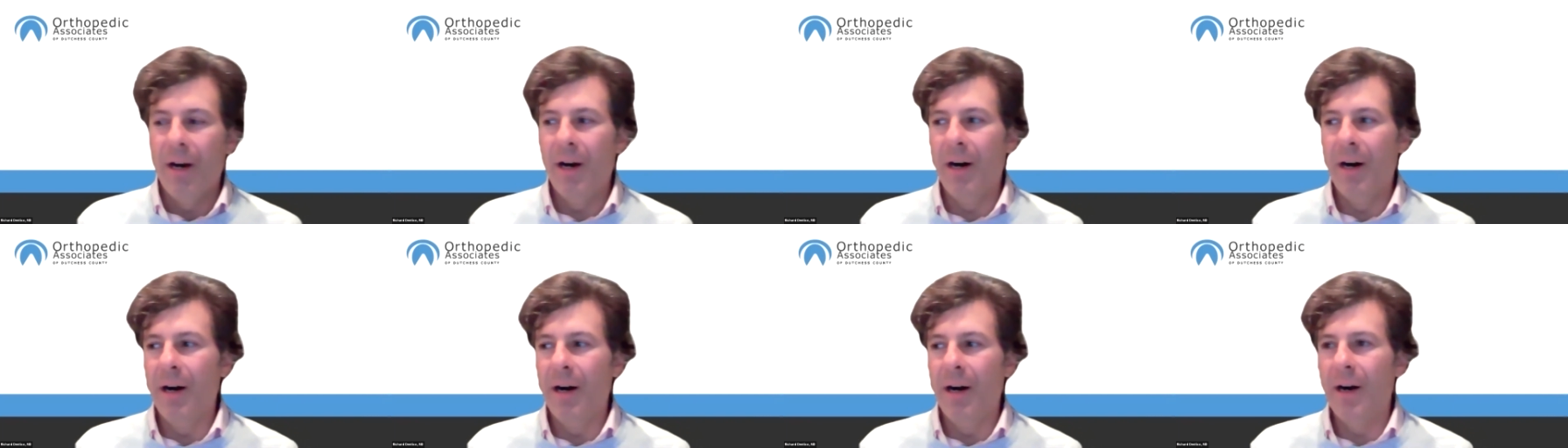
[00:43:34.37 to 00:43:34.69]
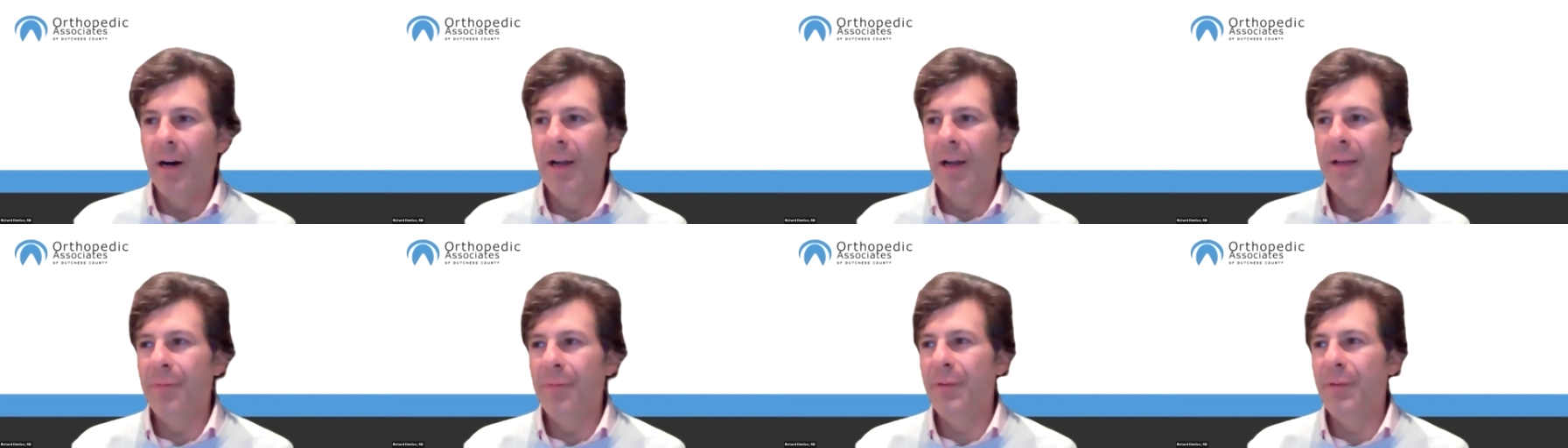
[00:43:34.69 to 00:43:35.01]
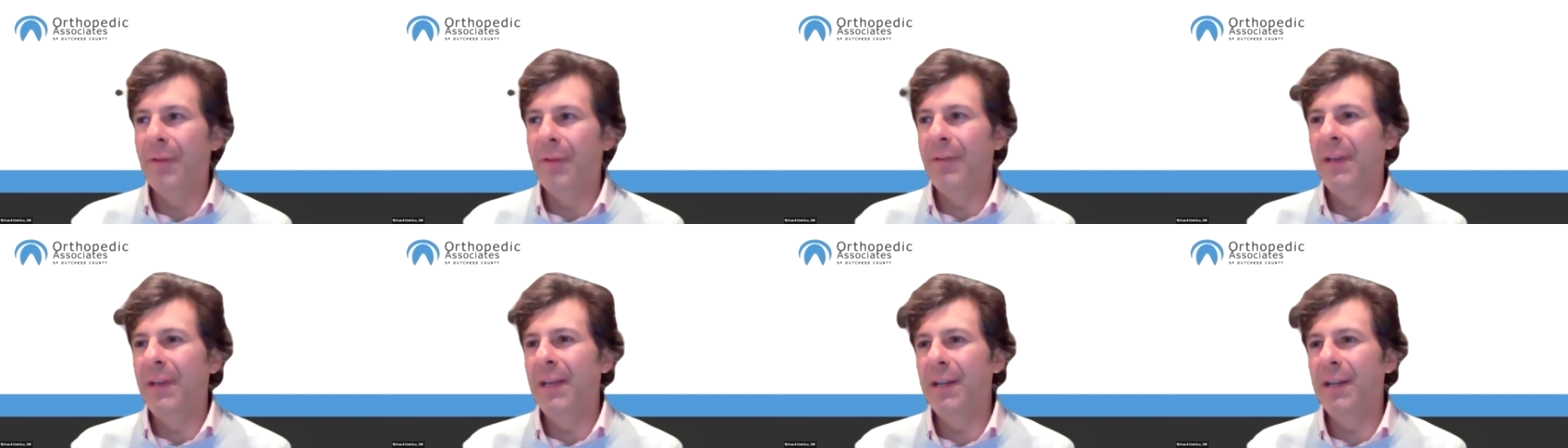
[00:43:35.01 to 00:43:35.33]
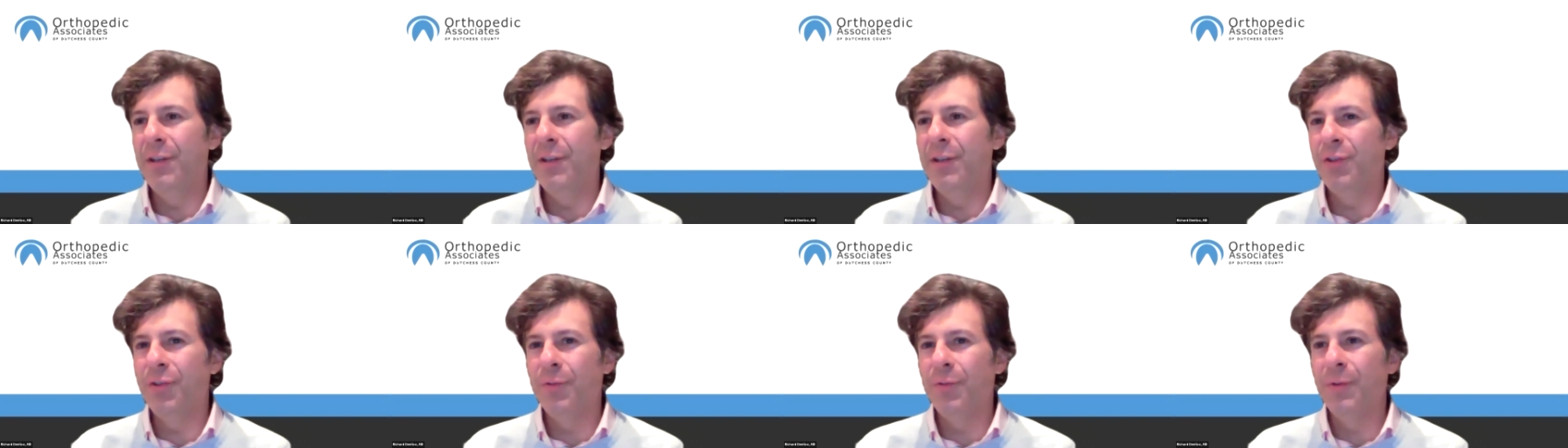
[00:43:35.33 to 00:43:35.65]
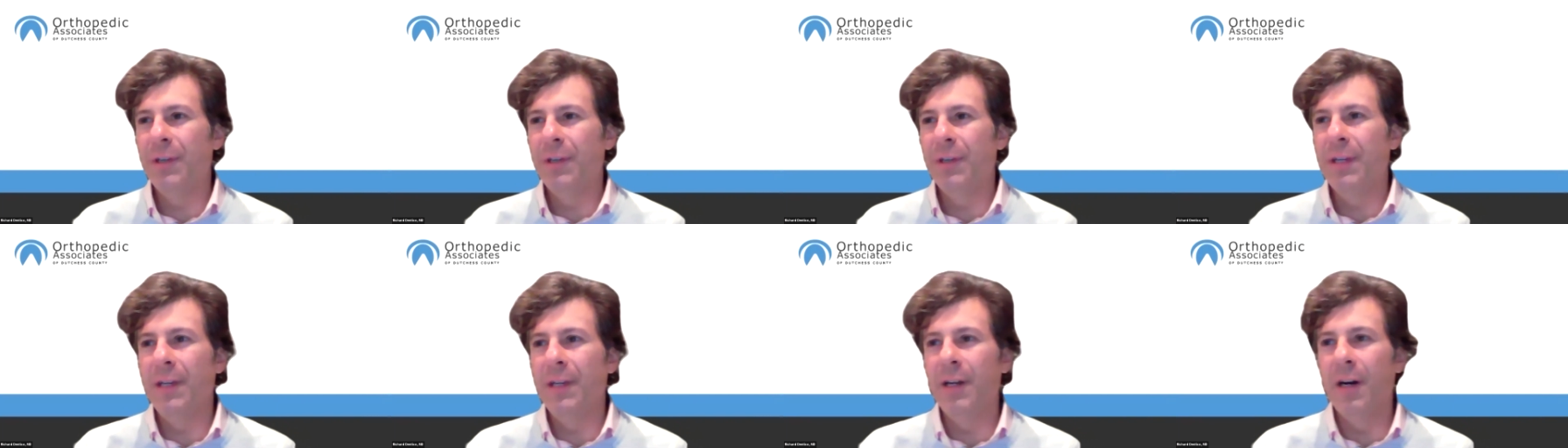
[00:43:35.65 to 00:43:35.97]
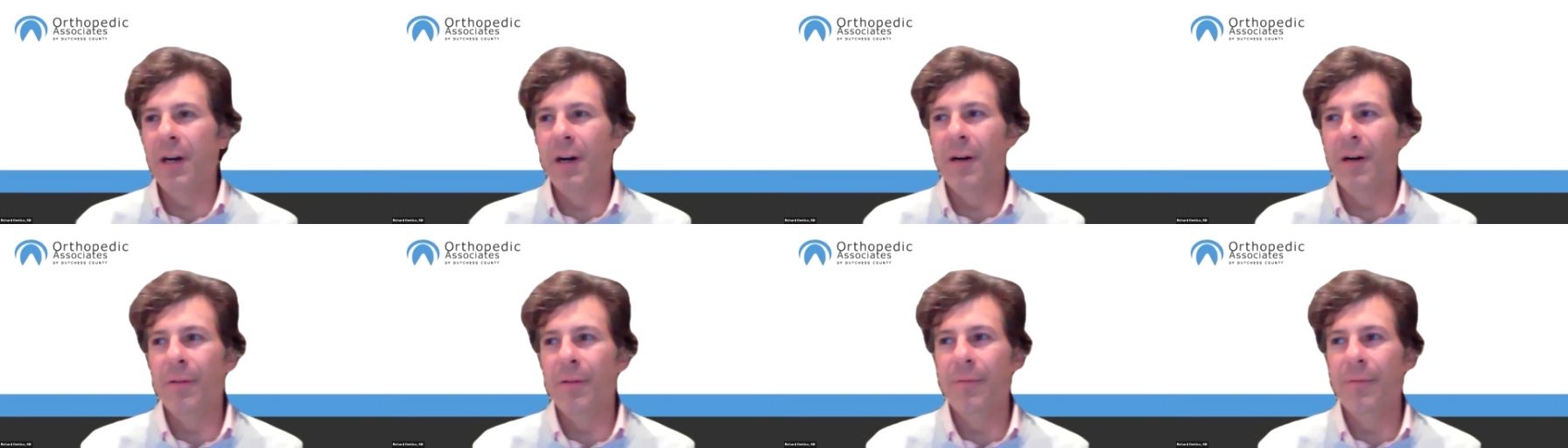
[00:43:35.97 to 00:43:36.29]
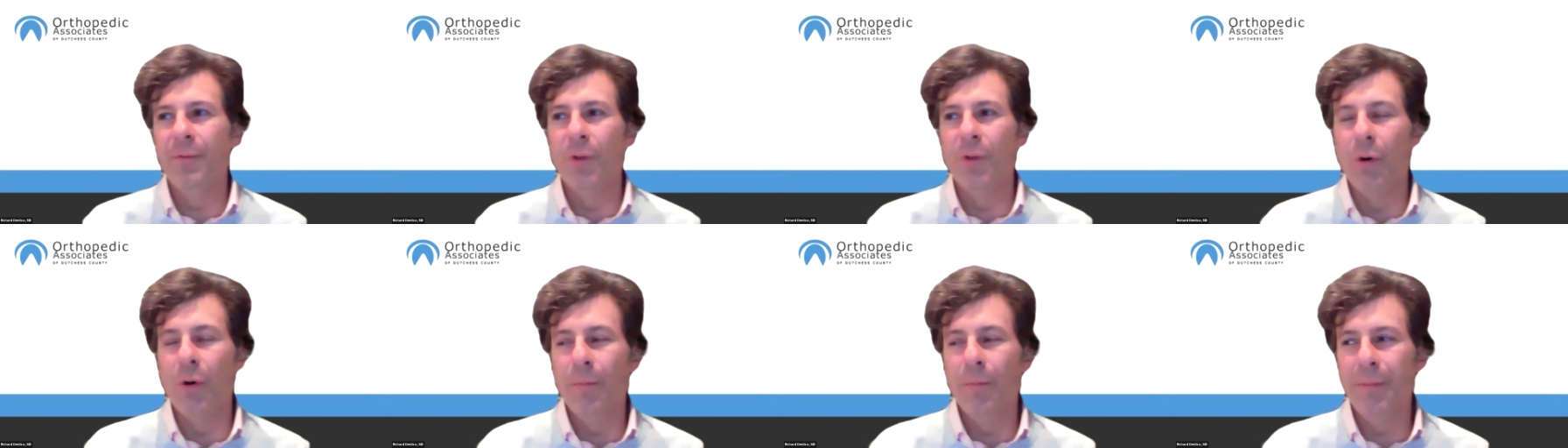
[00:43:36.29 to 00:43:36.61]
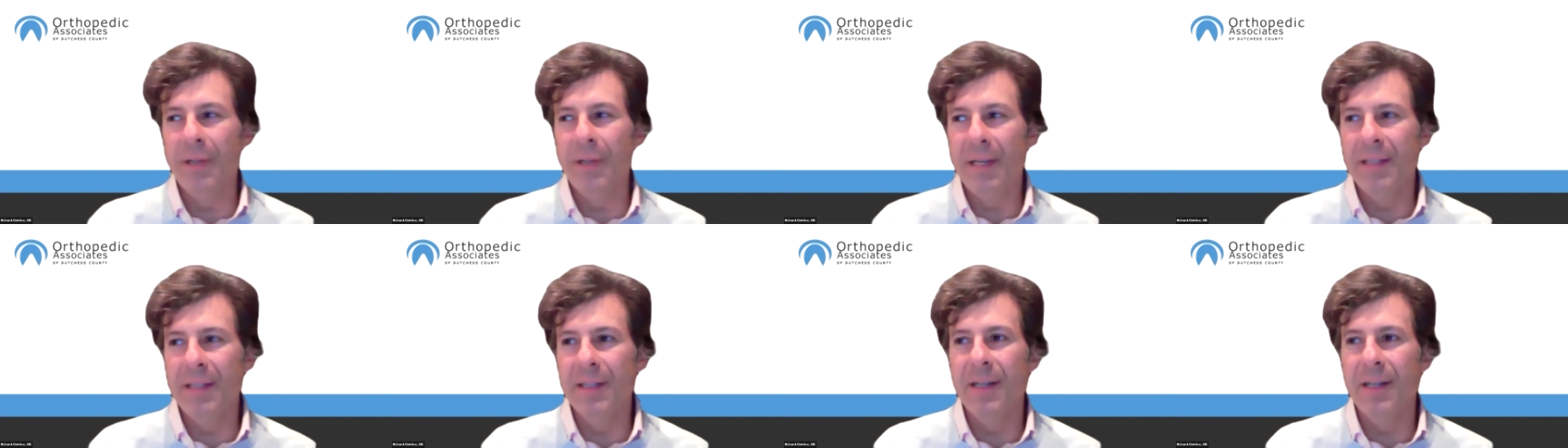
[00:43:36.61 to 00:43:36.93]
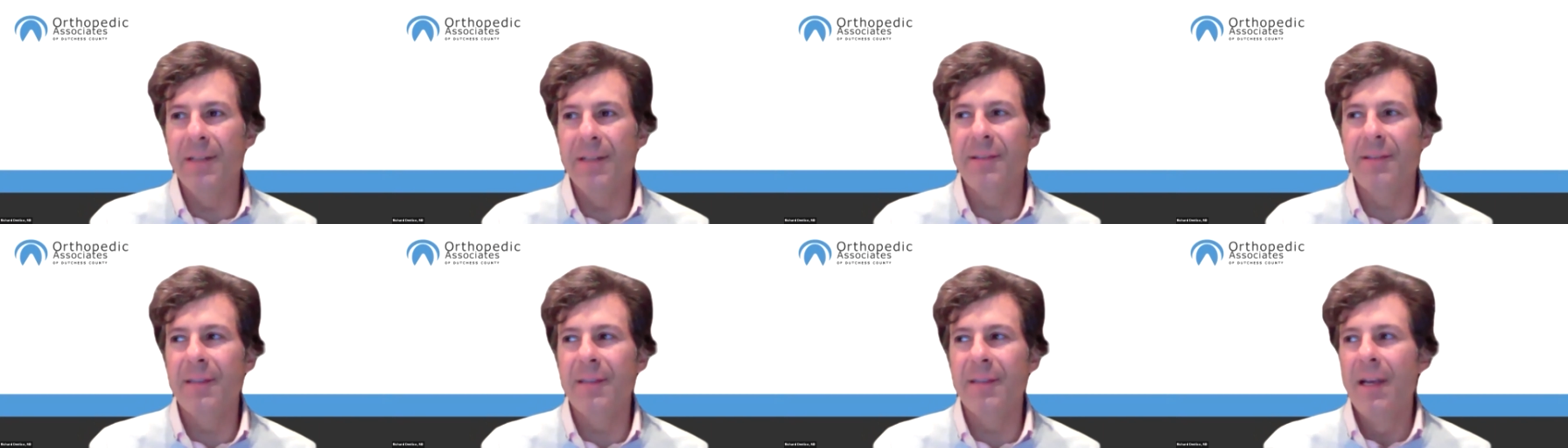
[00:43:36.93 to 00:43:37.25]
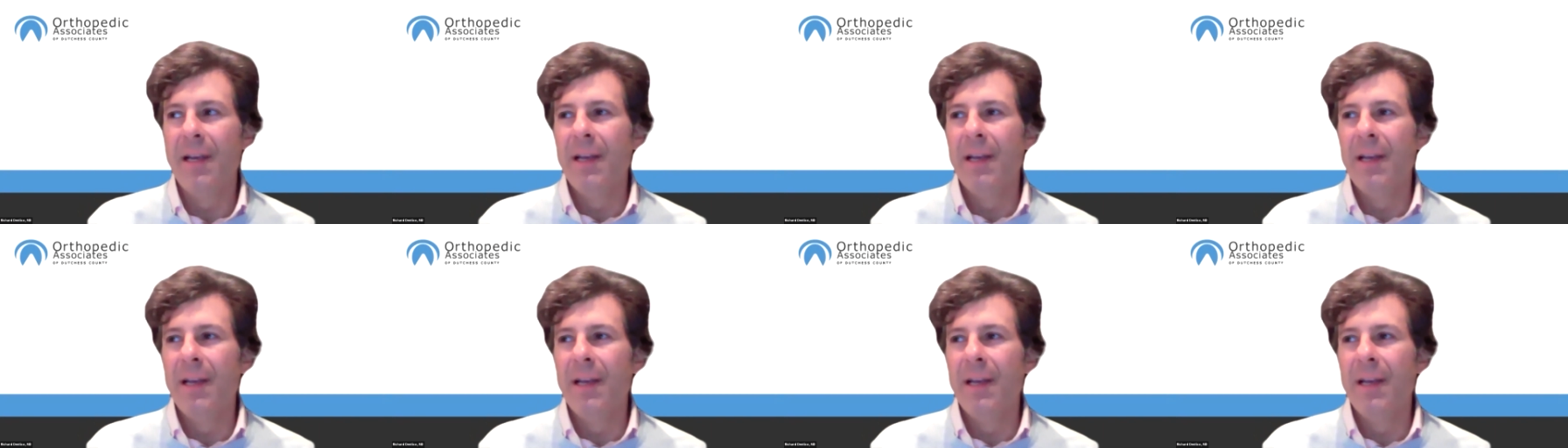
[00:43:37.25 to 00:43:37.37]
If you have a history of low platelets,